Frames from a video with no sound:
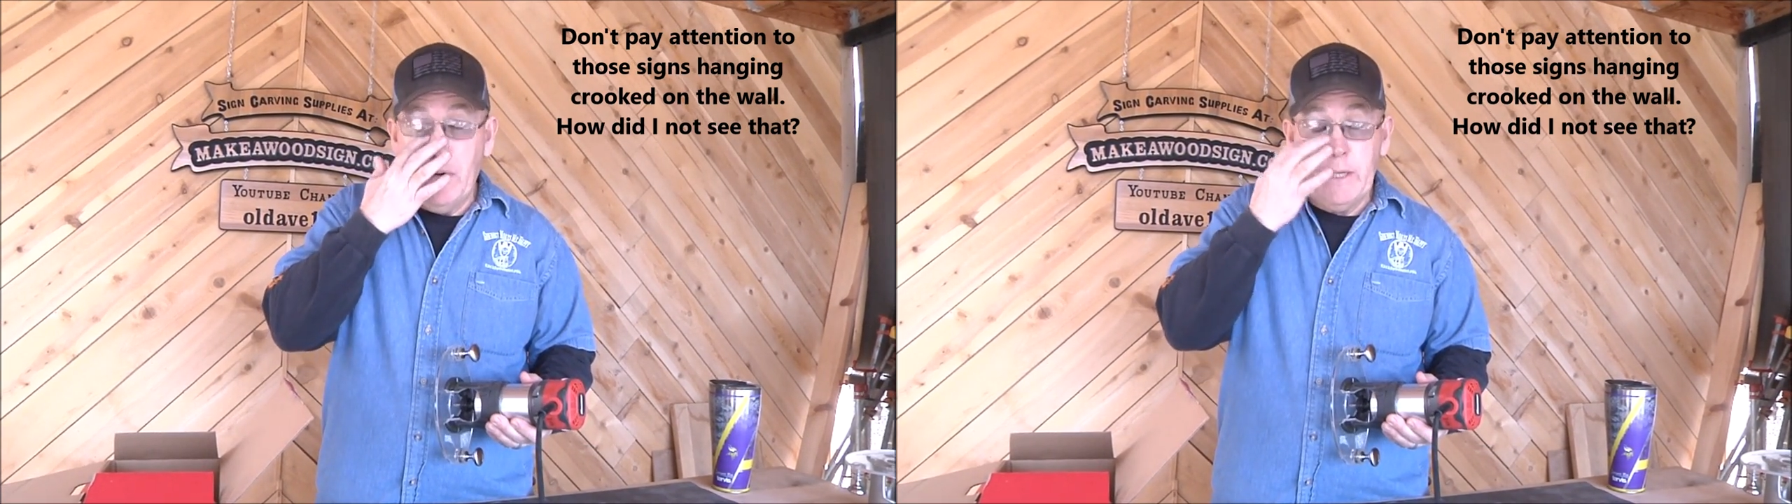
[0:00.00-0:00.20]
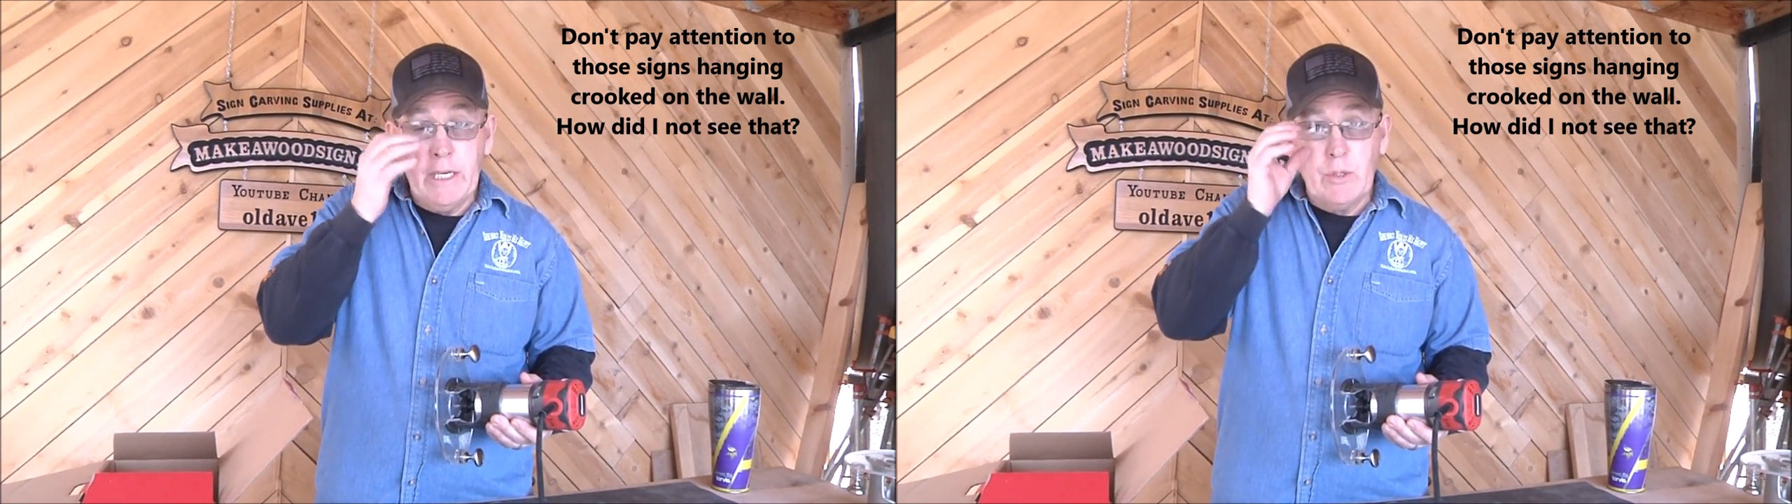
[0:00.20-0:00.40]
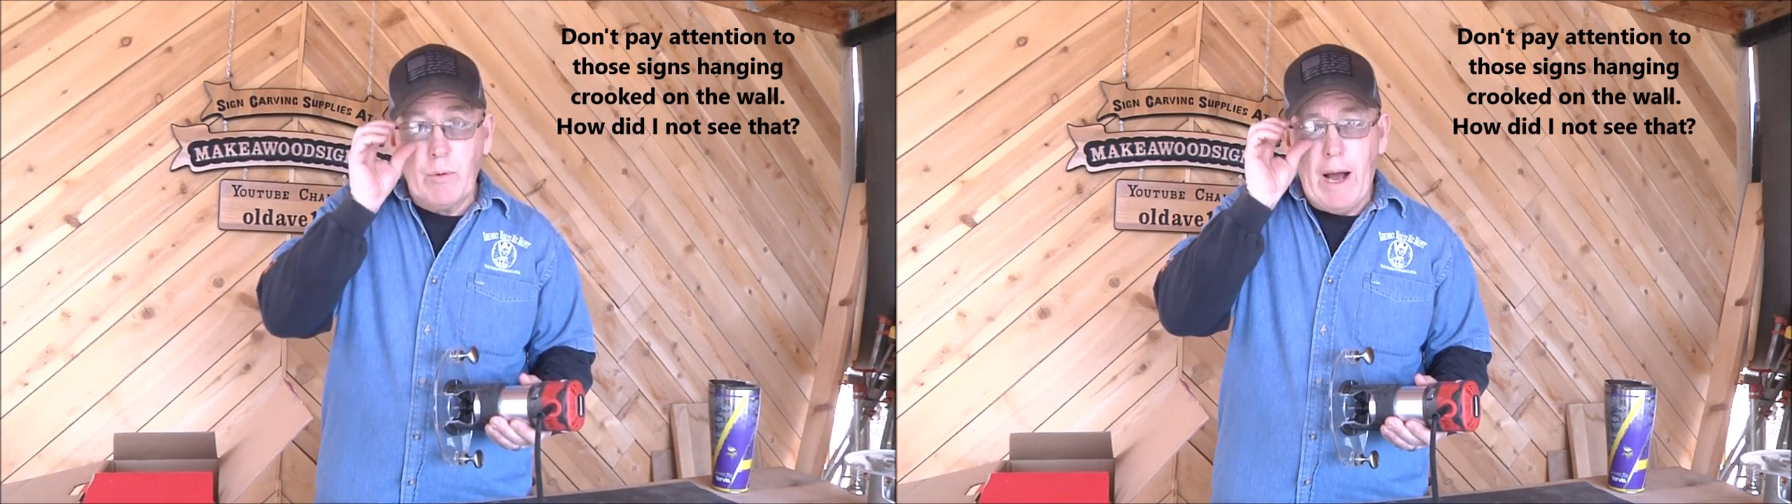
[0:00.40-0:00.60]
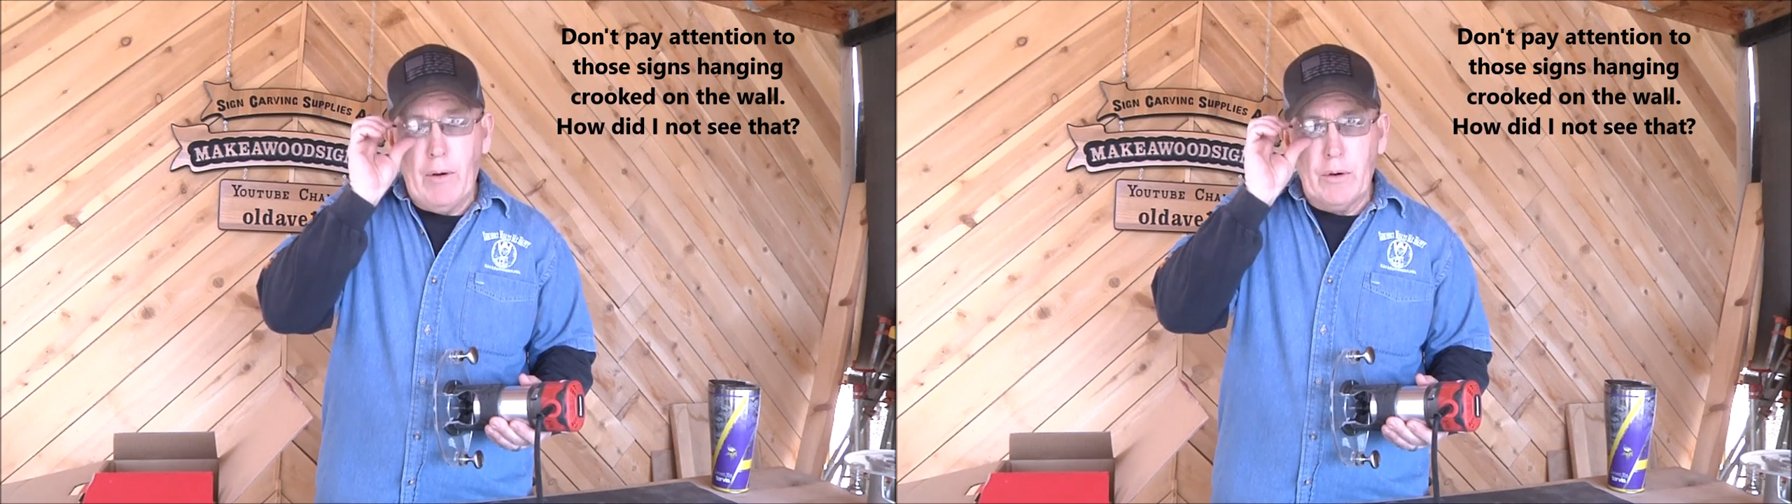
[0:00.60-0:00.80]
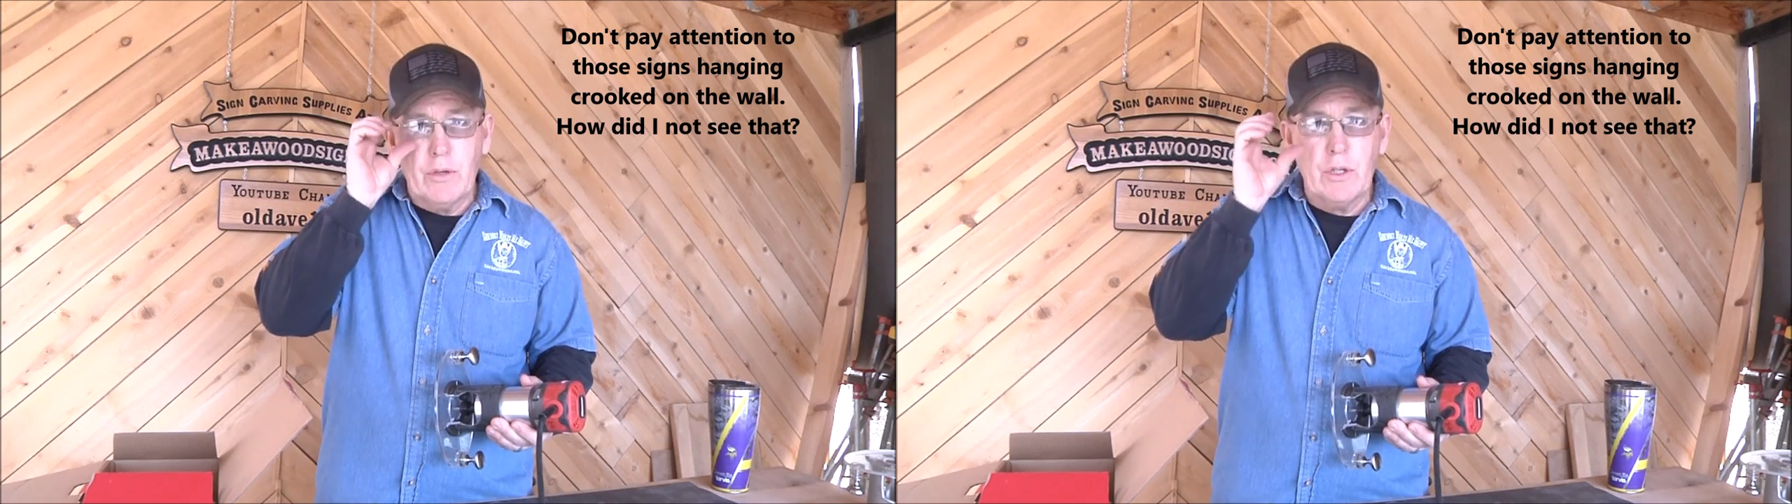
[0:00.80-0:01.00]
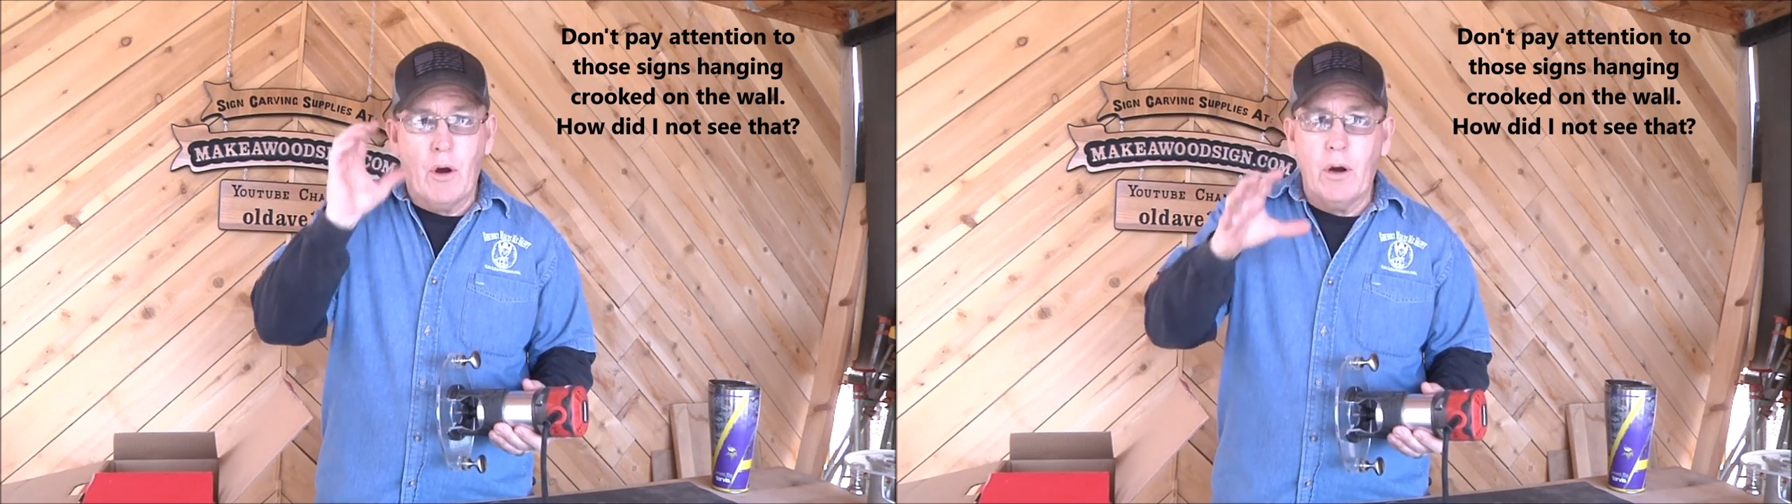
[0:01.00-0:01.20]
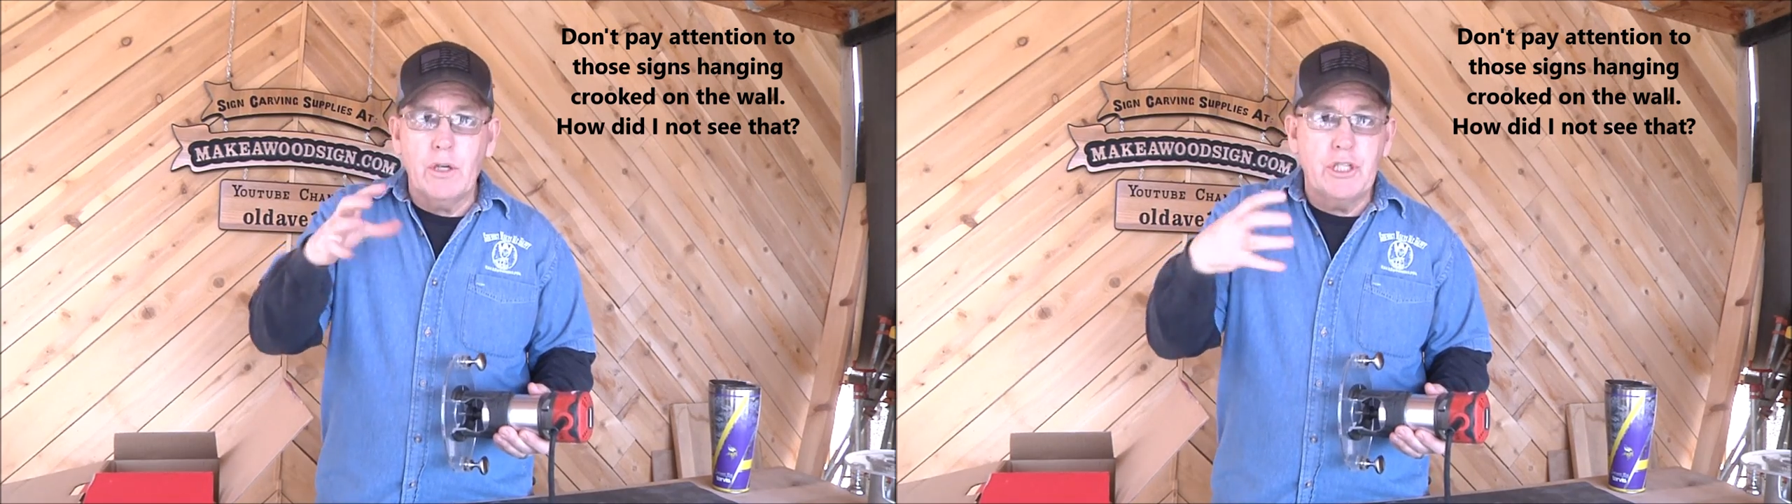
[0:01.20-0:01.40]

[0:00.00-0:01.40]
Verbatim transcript: on these routers are